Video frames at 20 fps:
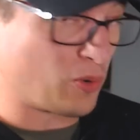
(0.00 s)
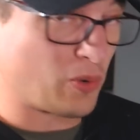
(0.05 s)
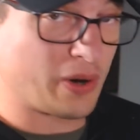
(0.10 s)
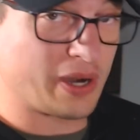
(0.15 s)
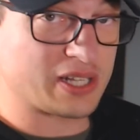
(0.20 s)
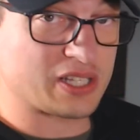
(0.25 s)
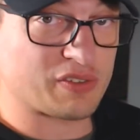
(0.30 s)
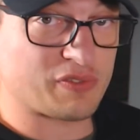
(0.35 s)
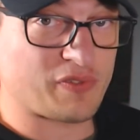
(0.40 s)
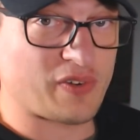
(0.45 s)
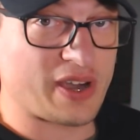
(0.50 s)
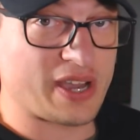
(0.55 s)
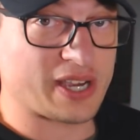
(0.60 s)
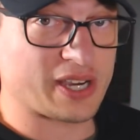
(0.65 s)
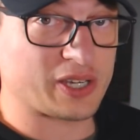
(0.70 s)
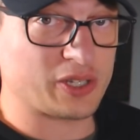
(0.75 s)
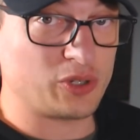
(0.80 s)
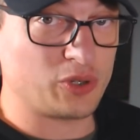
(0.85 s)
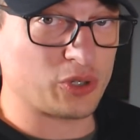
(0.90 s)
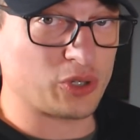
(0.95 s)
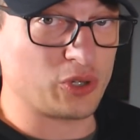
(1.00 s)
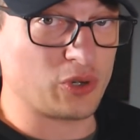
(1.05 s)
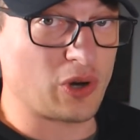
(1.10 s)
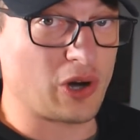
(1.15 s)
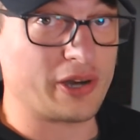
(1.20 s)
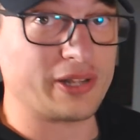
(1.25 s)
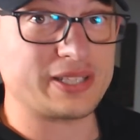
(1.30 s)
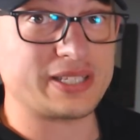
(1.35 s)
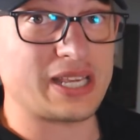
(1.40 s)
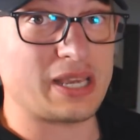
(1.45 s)
wide to Fainga'anuku
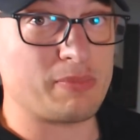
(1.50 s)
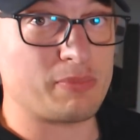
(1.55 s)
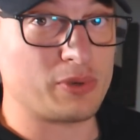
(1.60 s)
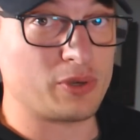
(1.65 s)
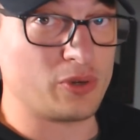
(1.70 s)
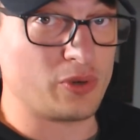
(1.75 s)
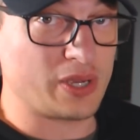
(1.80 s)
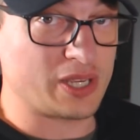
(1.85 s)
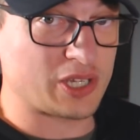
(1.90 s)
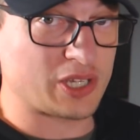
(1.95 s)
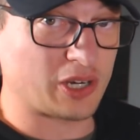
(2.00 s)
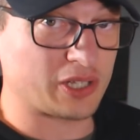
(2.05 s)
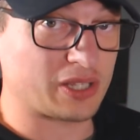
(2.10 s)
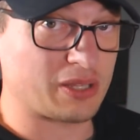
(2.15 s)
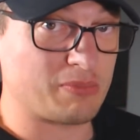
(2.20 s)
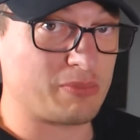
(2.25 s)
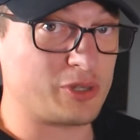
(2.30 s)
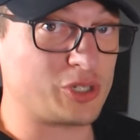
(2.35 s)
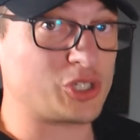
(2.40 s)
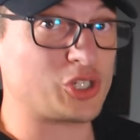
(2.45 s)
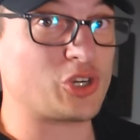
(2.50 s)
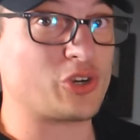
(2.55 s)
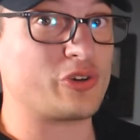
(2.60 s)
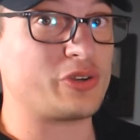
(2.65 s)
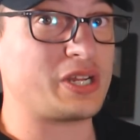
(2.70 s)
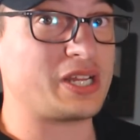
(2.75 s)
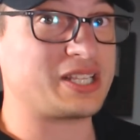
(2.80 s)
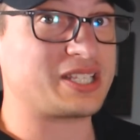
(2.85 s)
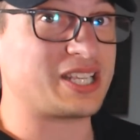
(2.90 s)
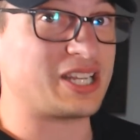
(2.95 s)
on debut. He's got the
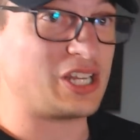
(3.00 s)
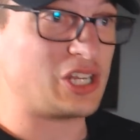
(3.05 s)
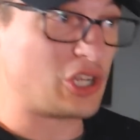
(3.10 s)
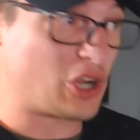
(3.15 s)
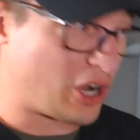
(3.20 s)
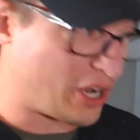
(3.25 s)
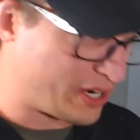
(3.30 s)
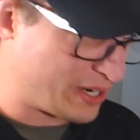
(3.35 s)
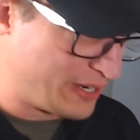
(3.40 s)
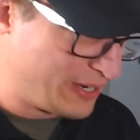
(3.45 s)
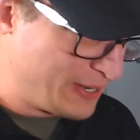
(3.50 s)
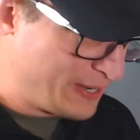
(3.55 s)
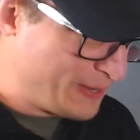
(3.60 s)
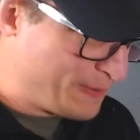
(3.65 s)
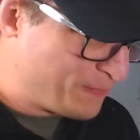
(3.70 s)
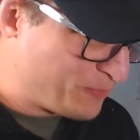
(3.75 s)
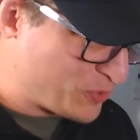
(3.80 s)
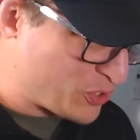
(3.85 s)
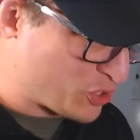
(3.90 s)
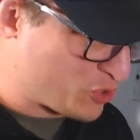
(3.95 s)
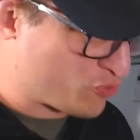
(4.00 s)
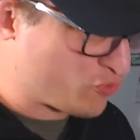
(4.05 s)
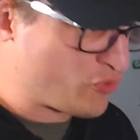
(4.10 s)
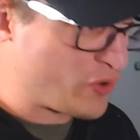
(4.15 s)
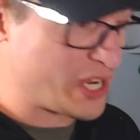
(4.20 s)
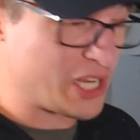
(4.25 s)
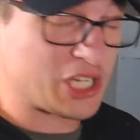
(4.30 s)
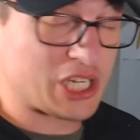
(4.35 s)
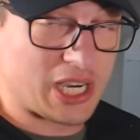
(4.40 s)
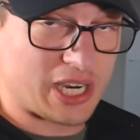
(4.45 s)
maturity to not just
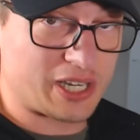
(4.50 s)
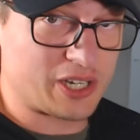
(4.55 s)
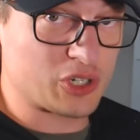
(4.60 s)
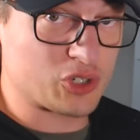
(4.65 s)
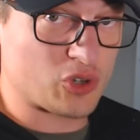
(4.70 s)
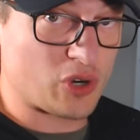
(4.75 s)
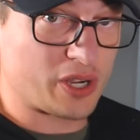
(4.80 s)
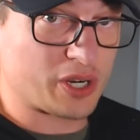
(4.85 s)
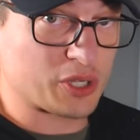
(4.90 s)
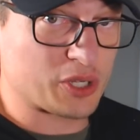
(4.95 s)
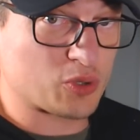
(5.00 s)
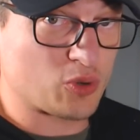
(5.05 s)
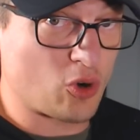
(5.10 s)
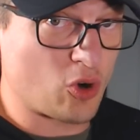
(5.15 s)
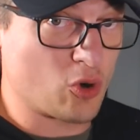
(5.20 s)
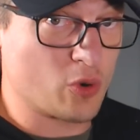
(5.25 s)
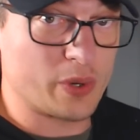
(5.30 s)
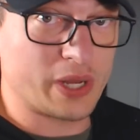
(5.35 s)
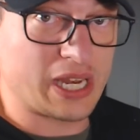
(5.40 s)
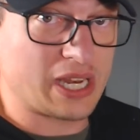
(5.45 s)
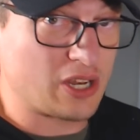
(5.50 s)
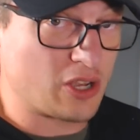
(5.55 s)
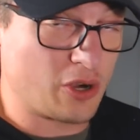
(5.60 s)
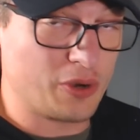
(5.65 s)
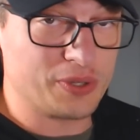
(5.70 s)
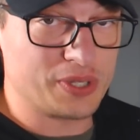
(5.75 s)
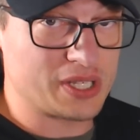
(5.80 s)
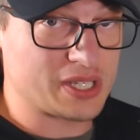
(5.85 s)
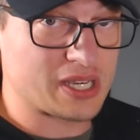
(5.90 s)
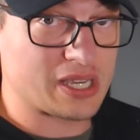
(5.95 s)
reach out and try to score when he
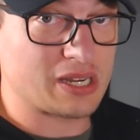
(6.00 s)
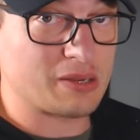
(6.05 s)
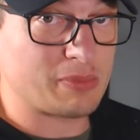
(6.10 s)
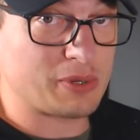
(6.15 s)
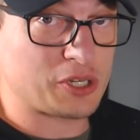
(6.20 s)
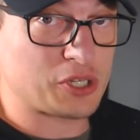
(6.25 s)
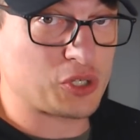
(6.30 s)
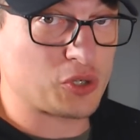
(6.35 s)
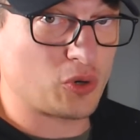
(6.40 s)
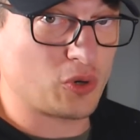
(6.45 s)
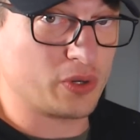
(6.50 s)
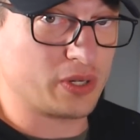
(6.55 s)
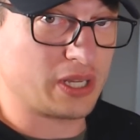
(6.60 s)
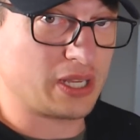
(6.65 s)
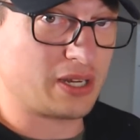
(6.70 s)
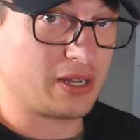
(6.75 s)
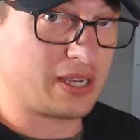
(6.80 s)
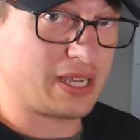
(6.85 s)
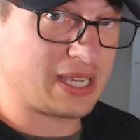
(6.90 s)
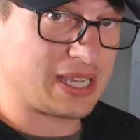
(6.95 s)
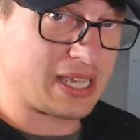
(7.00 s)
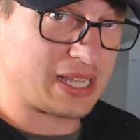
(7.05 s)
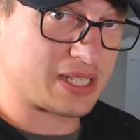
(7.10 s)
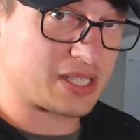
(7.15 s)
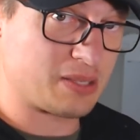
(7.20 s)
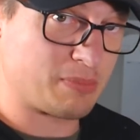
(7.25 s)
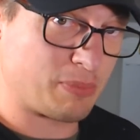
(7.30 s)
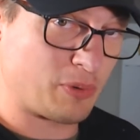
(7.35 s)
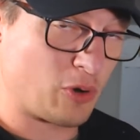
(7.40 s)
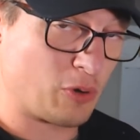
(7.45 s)
knows he's going to be short. You know, he gets
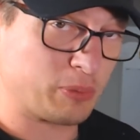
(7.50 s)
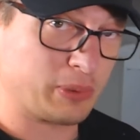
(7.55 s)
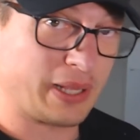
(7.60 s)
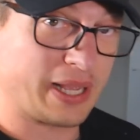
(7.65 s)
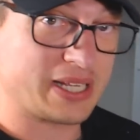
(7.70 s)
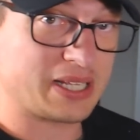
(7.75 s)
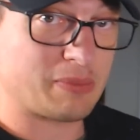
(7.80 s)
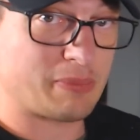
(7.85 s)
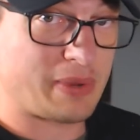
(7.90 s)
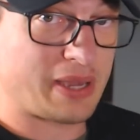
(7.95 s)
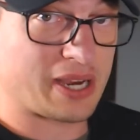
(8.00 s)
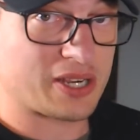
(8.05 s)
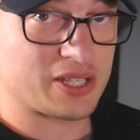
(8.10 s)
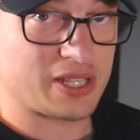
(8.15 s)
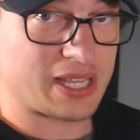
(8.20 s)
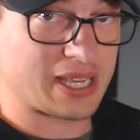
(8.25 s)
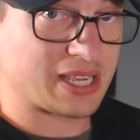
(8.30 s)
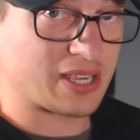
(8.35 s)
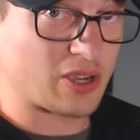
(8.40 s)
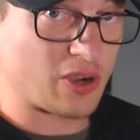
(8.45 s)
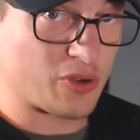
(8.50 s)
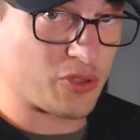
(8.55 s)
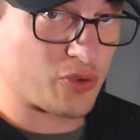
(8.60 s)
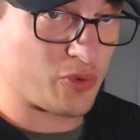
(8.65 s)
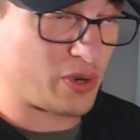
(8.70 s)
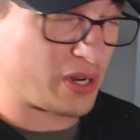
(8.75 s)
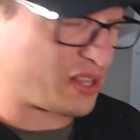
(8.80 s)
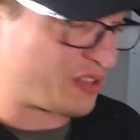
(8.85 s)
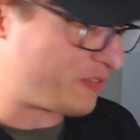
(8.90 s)
the ball, plays it back so they can go through another